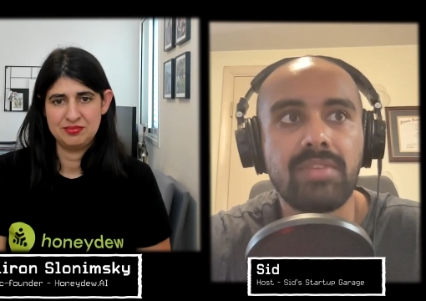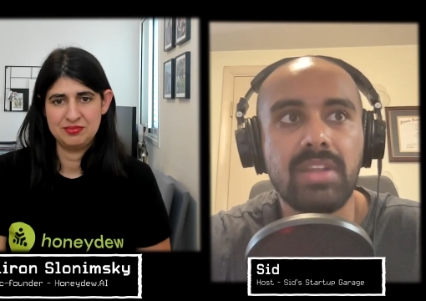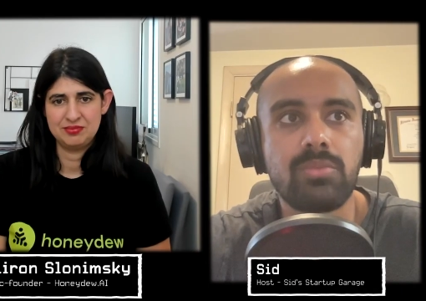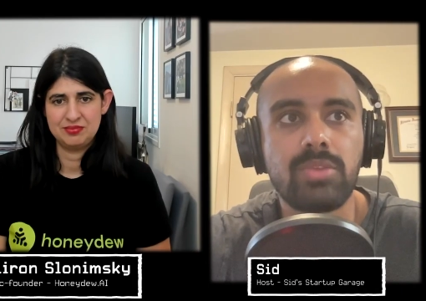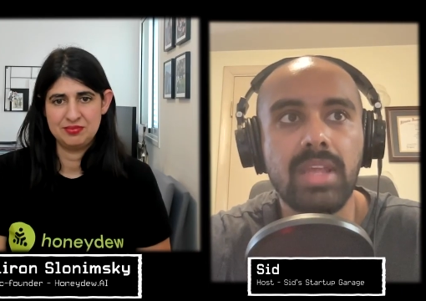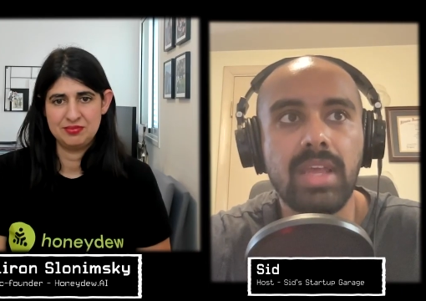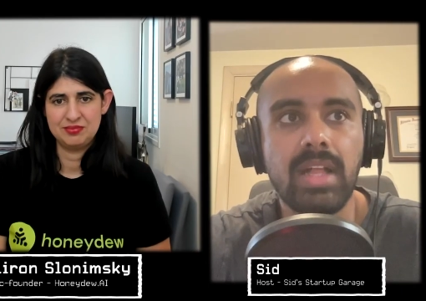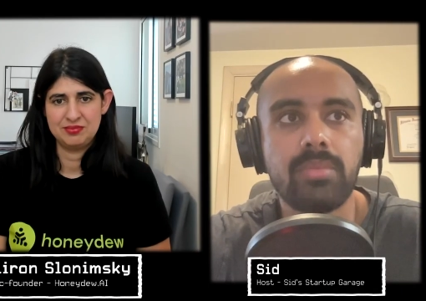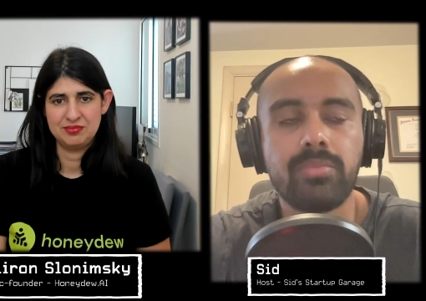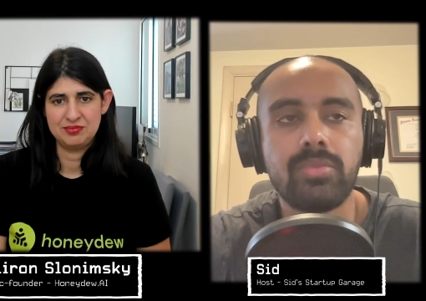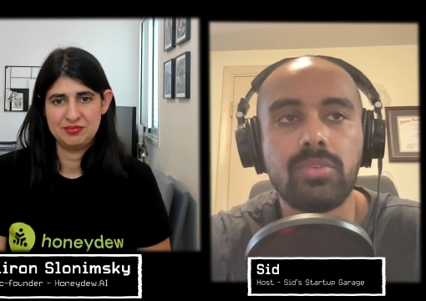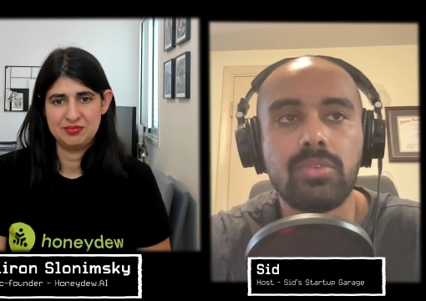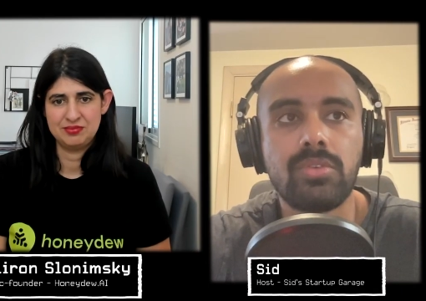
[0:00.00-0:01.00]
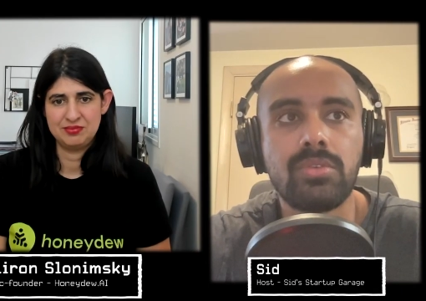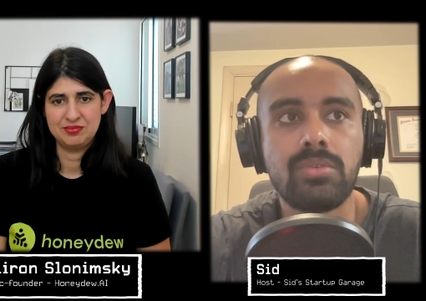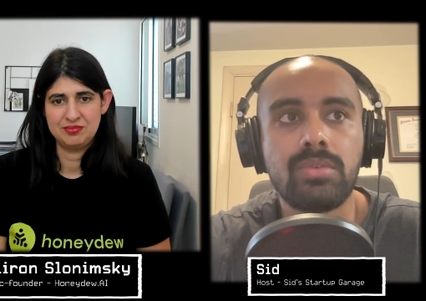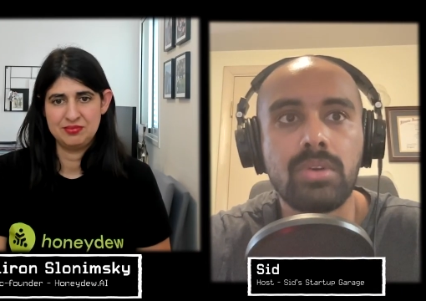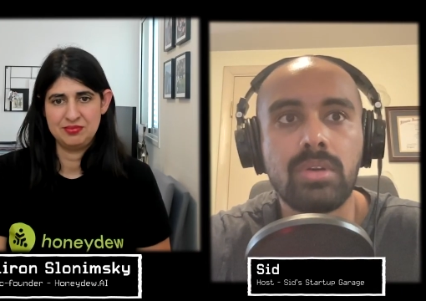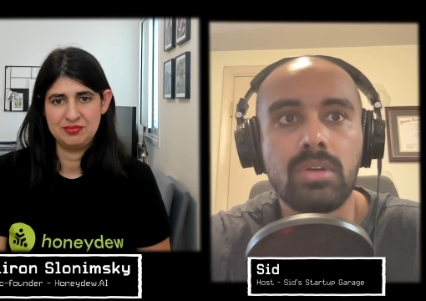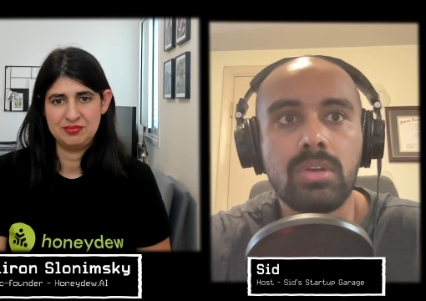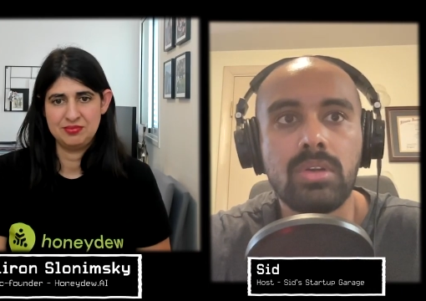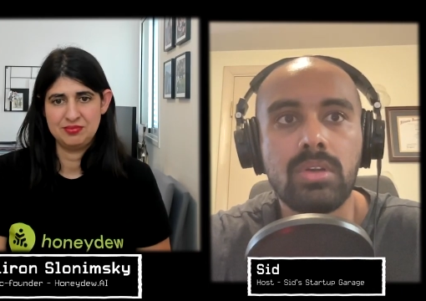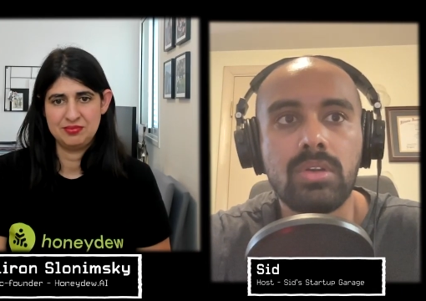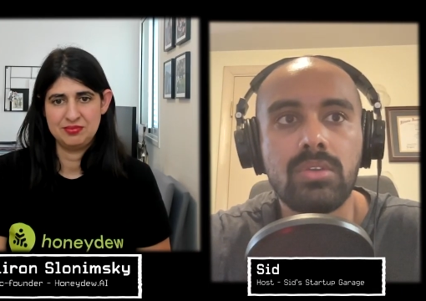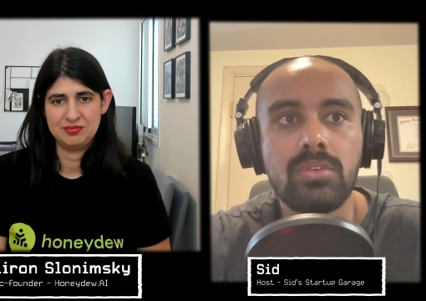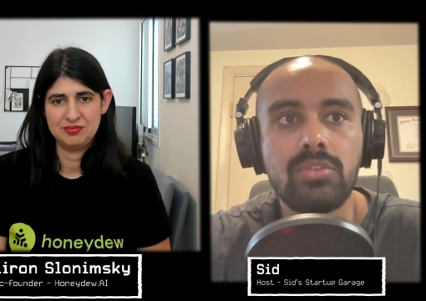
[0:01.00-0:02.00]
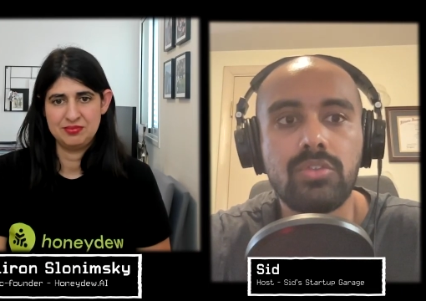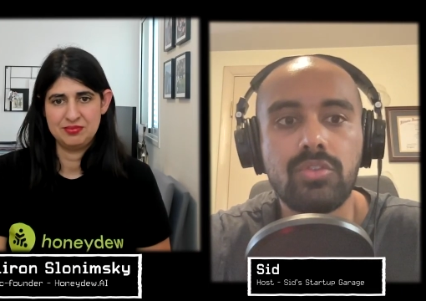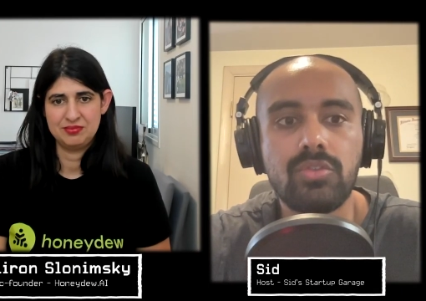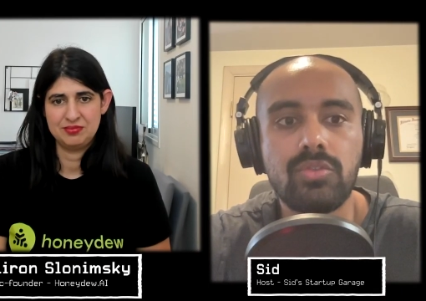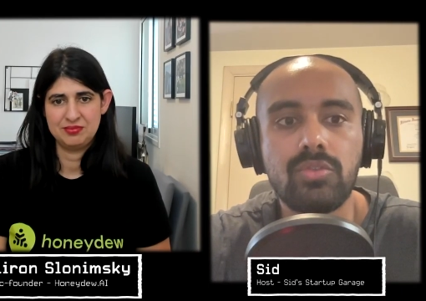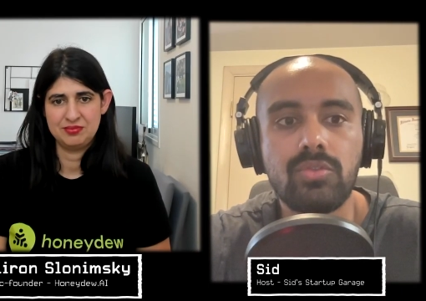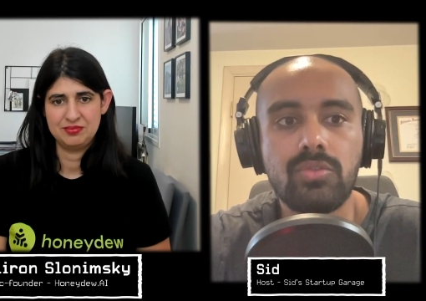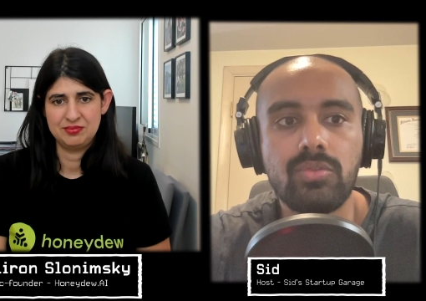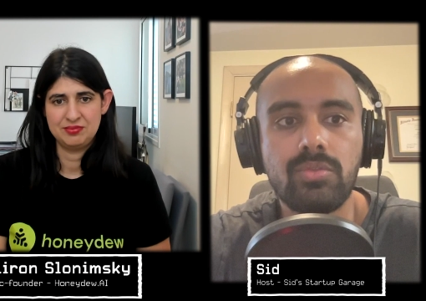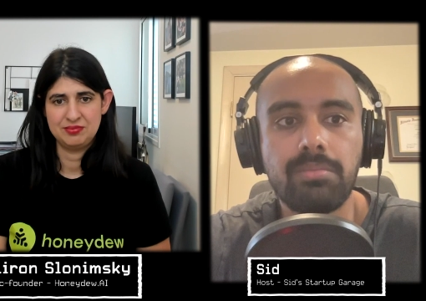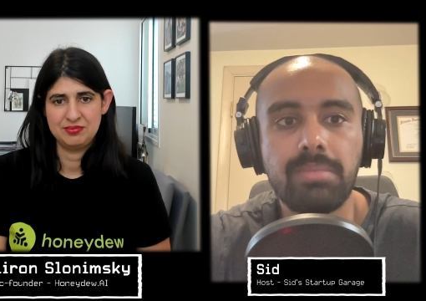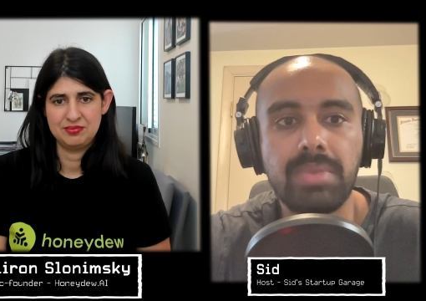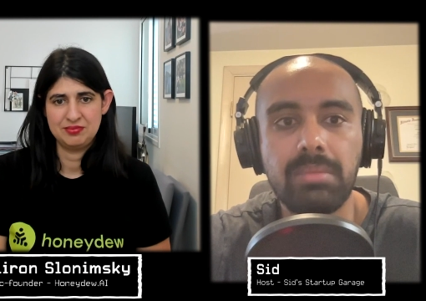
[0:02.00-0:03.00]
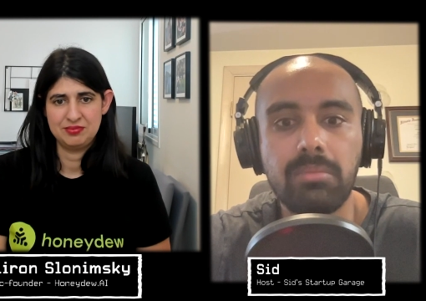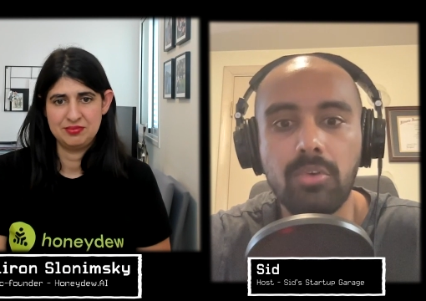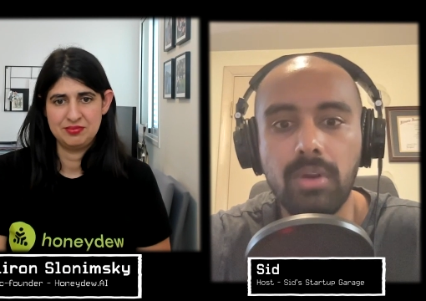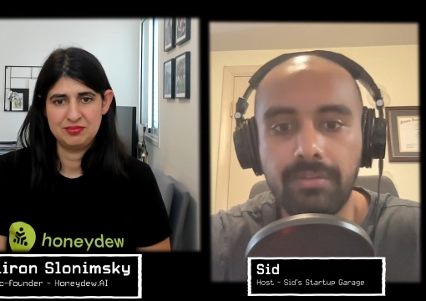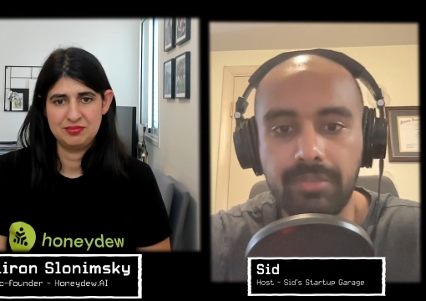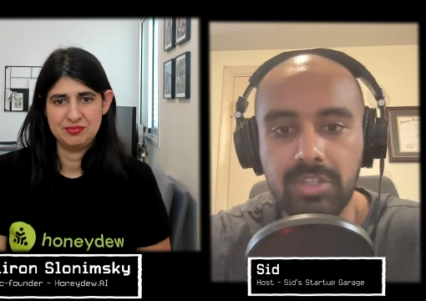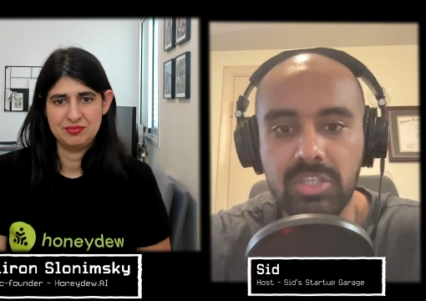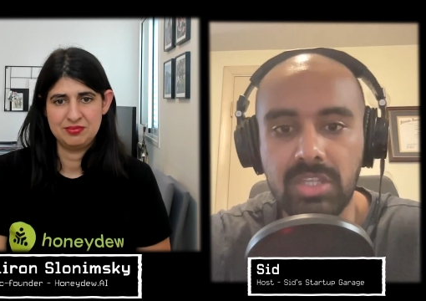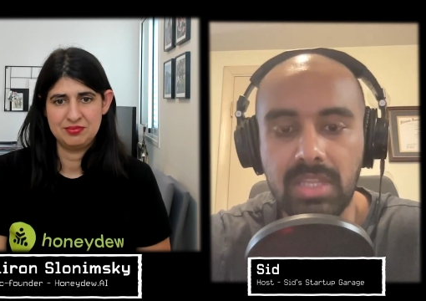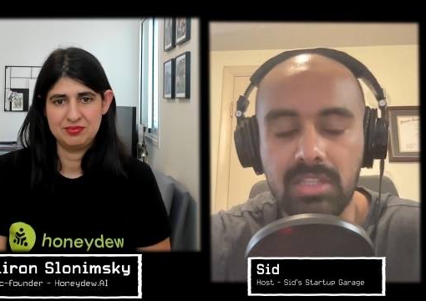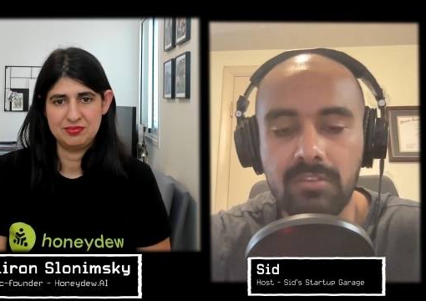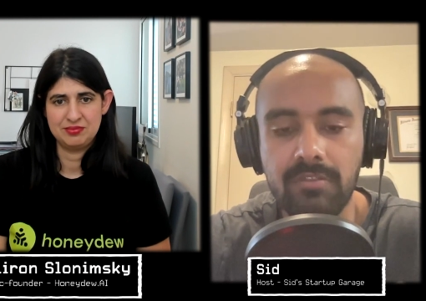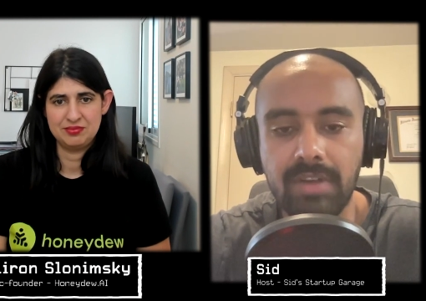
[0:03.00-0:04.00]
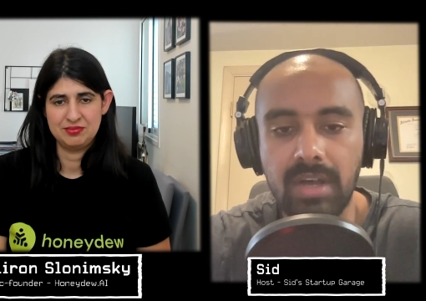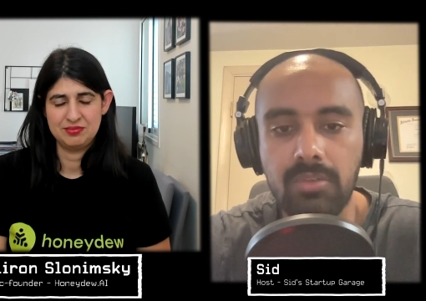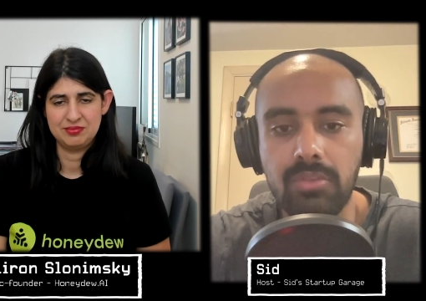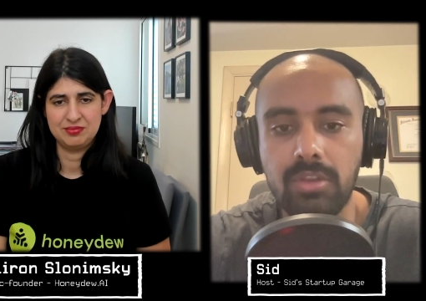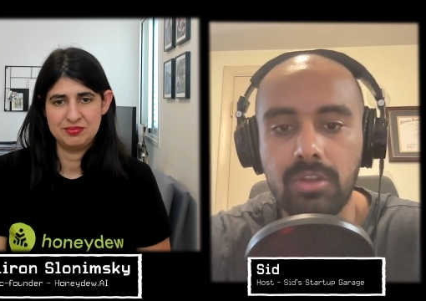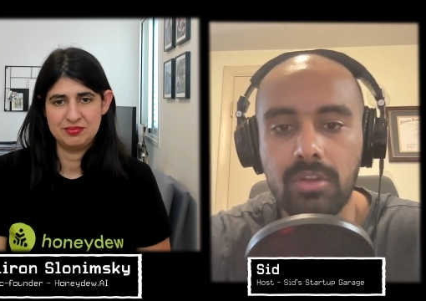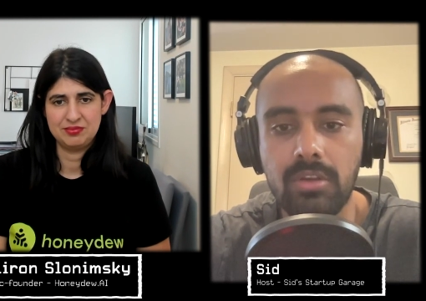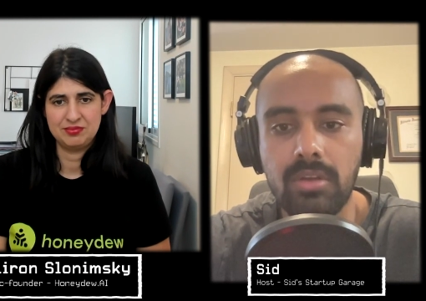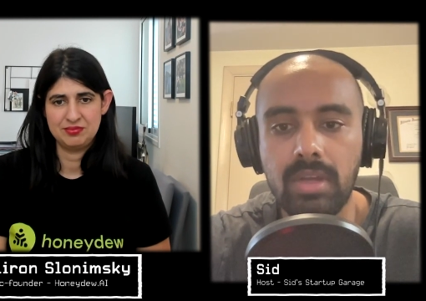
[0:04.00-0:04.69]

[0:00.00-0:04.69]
Speaker 1: that would help you to be more efficient as a founder,